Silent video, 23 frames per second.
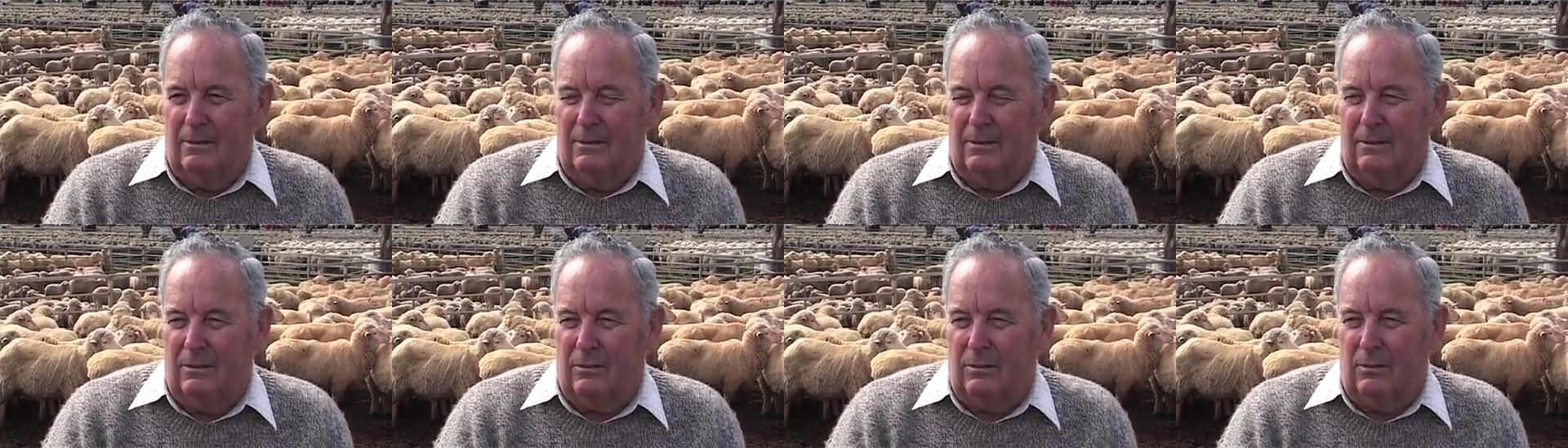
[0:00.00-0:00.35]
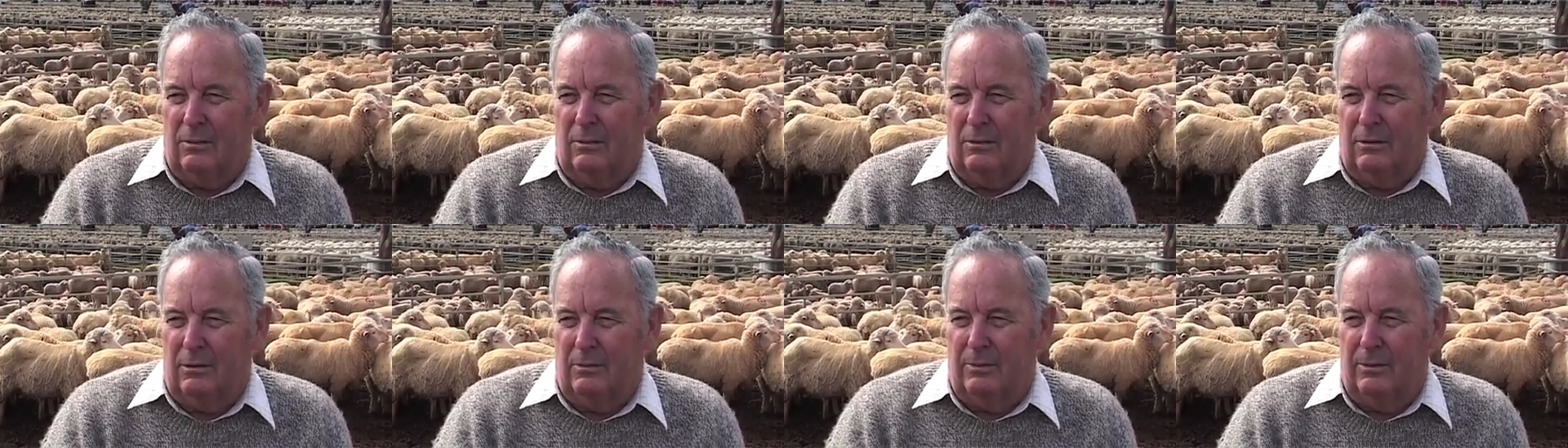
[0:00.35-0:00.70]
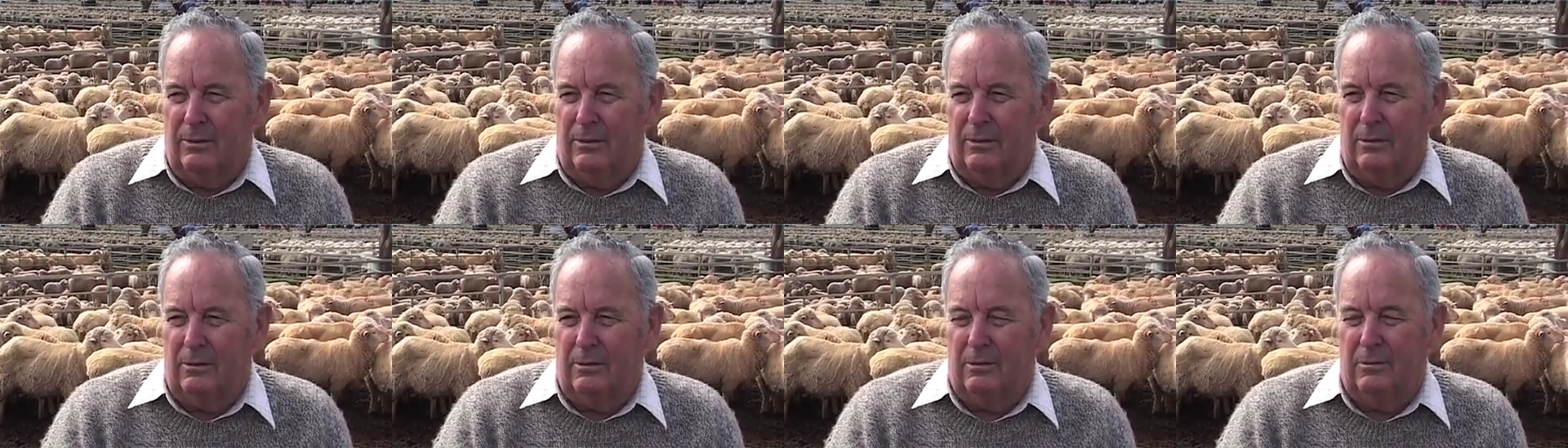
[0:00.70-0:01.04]
it quite
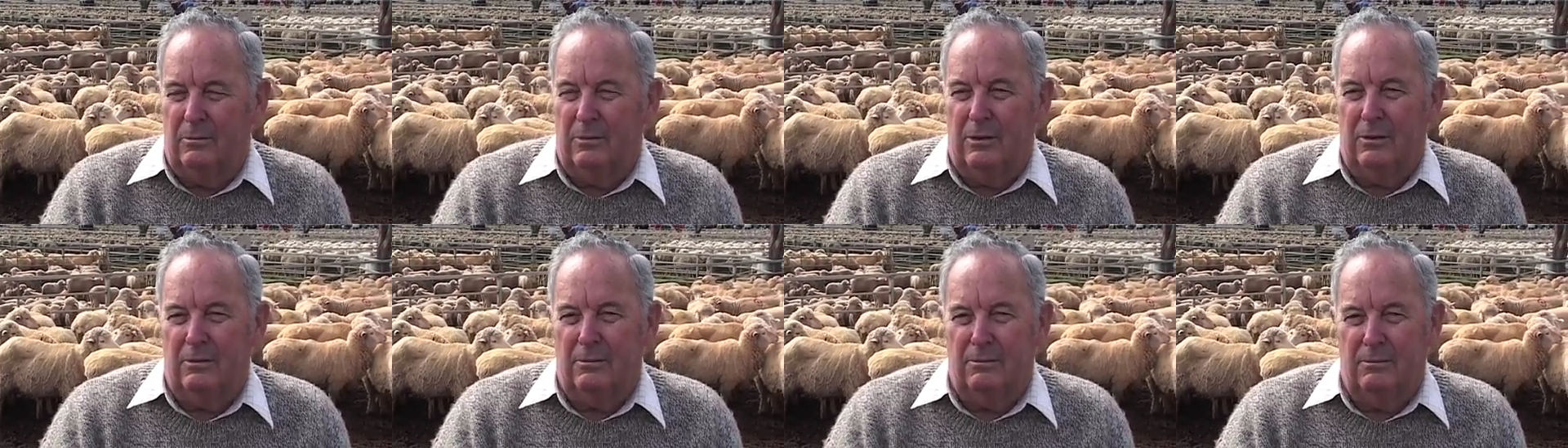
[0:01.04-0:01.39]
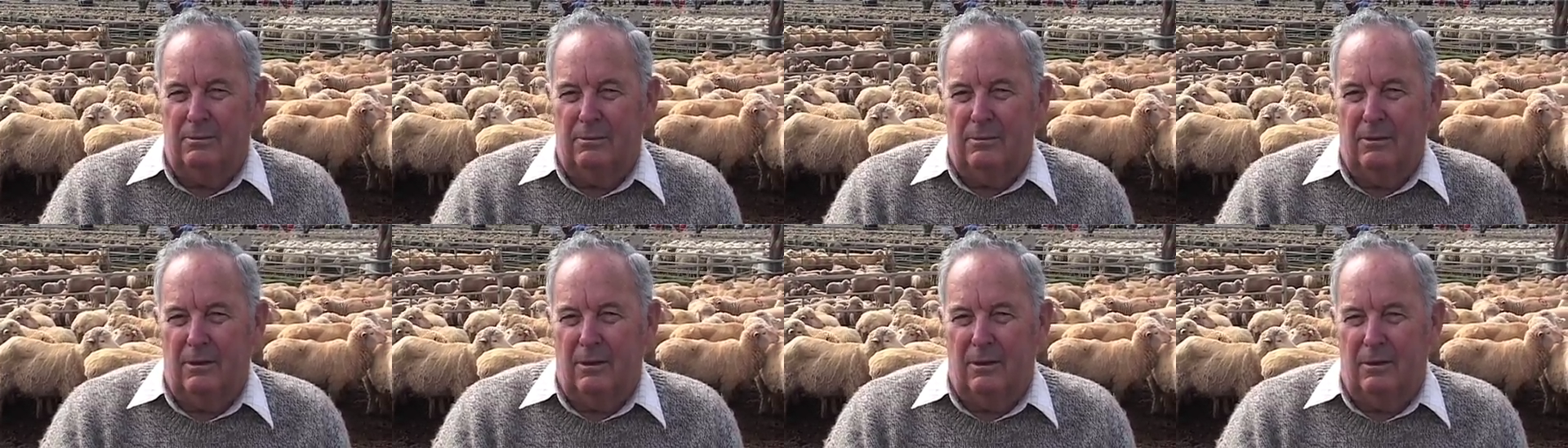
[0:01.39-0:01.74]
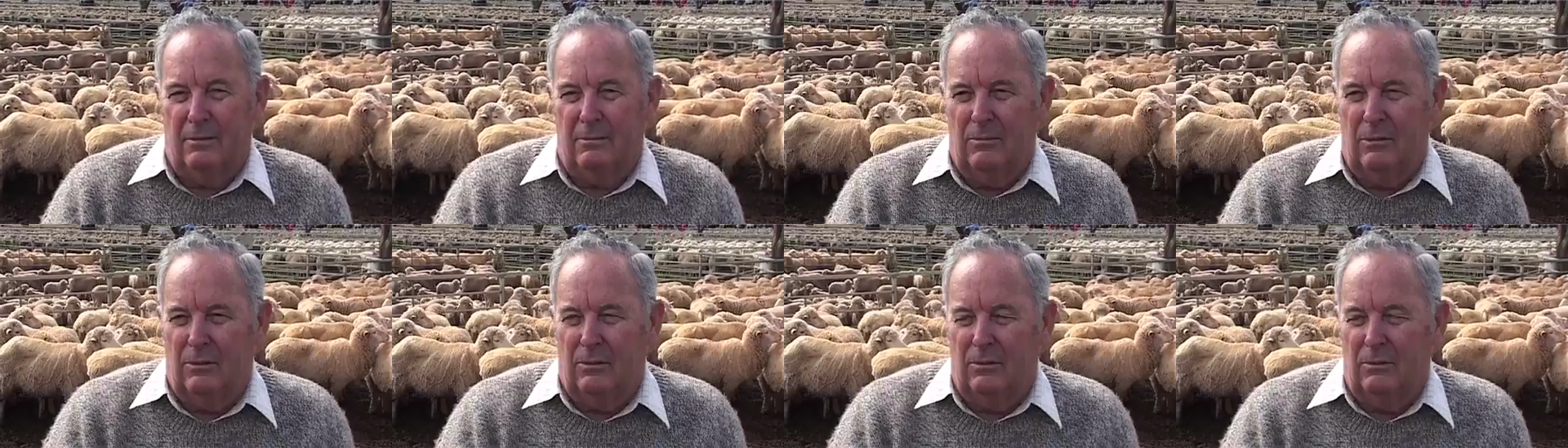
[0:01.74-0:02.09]
appealed to me, and
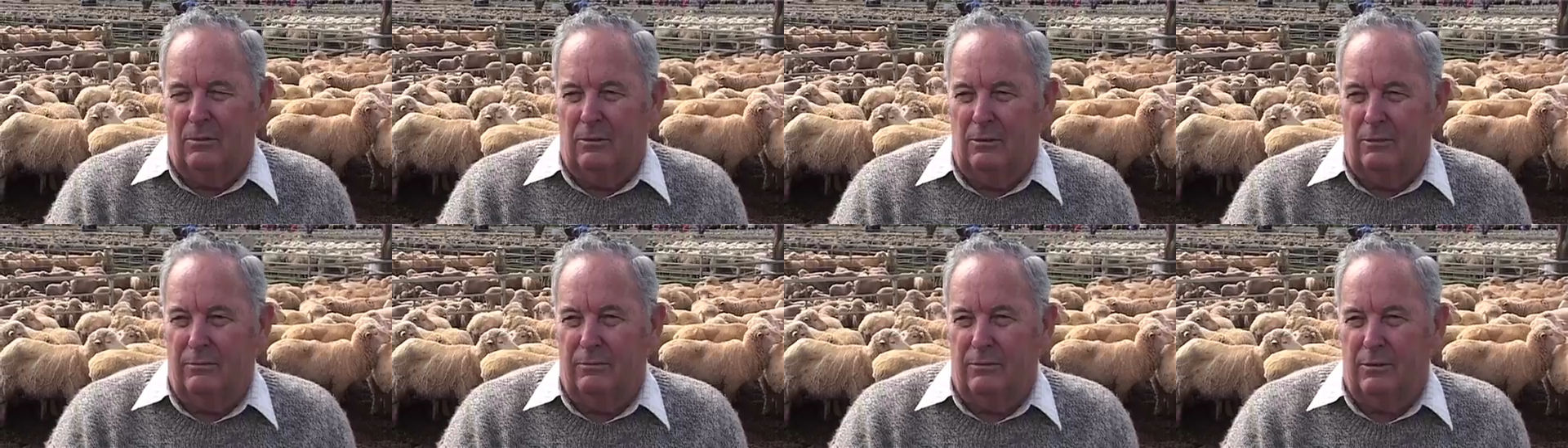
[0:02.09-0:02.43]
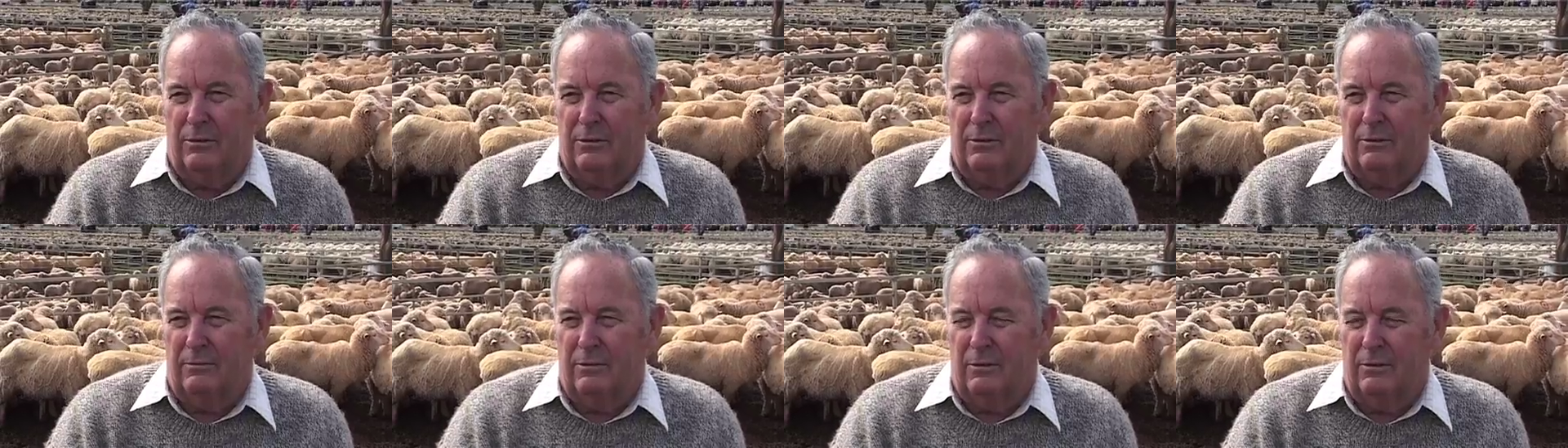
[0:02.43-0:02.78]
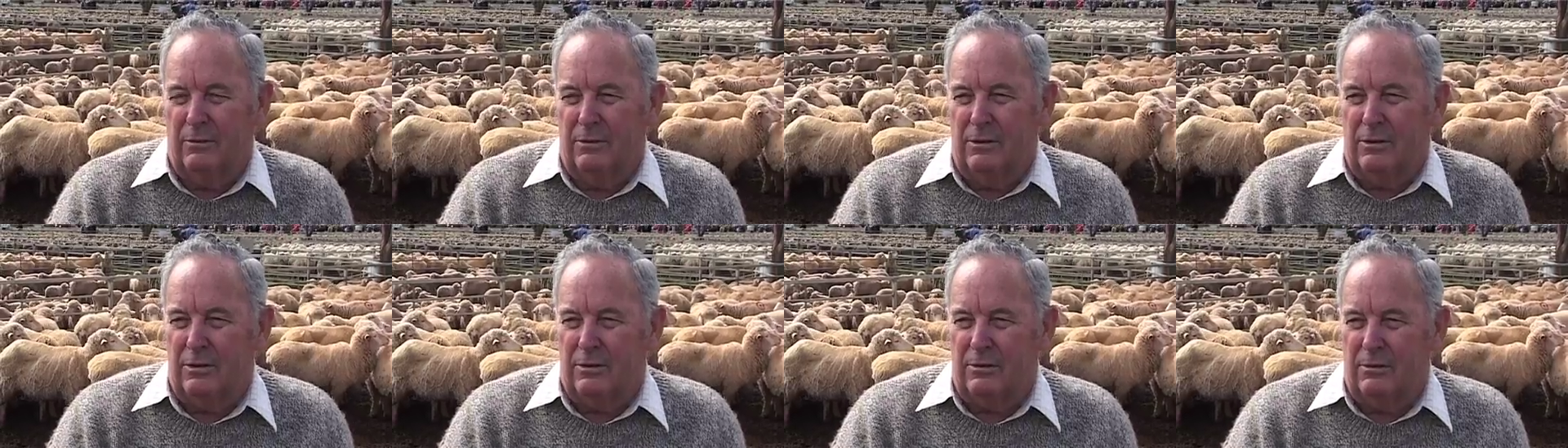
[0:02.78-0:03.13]
my wife was a very
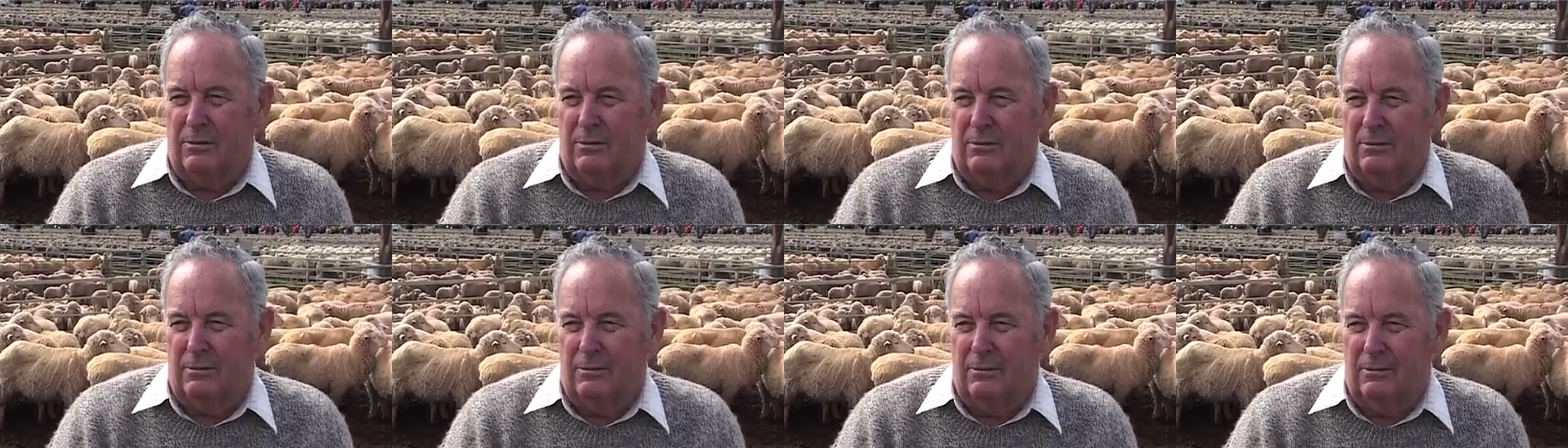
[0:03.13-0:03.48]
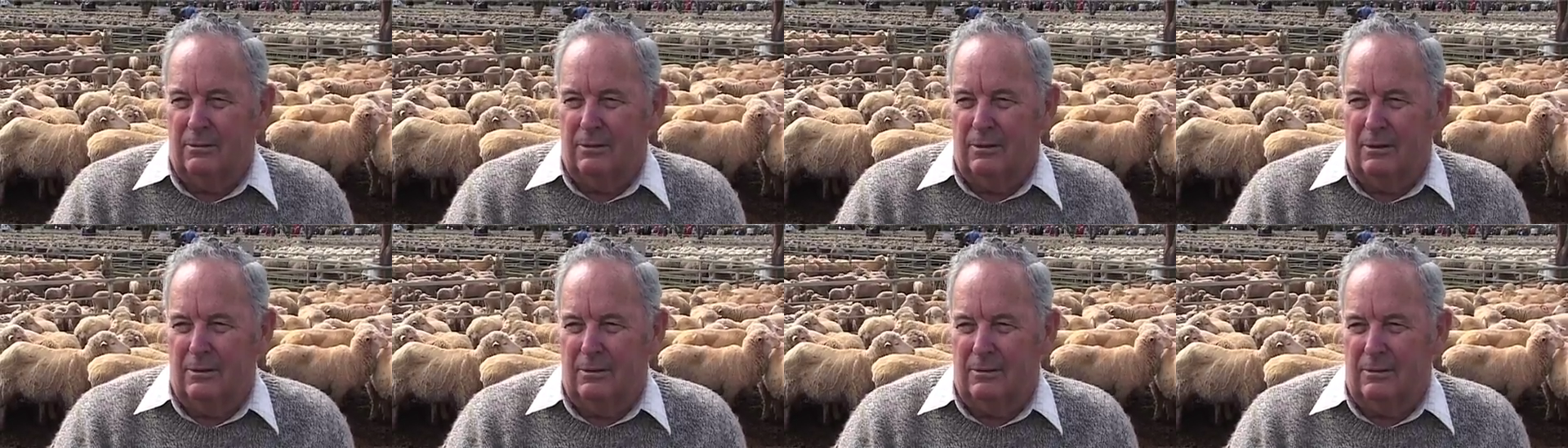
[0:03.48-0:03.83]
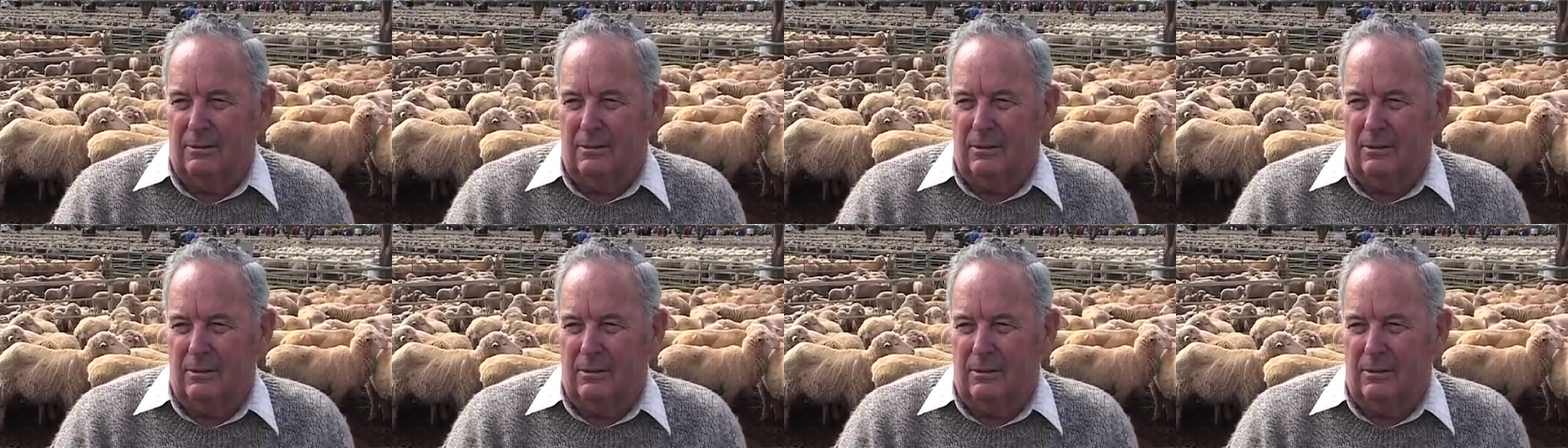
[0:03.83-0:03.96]
strong